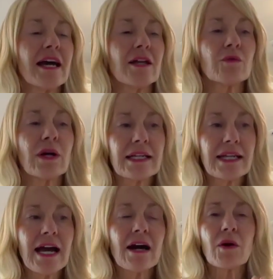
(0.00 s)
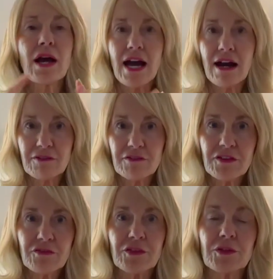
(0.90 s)
And right now, half of
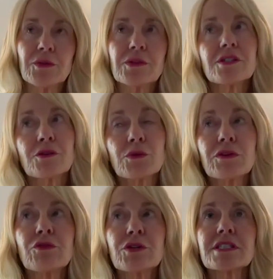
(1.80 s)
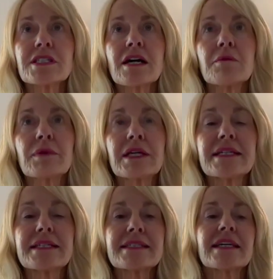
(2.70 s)
the food, so 3/4 cup,
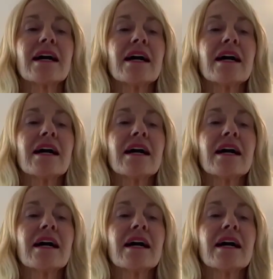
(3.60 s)
is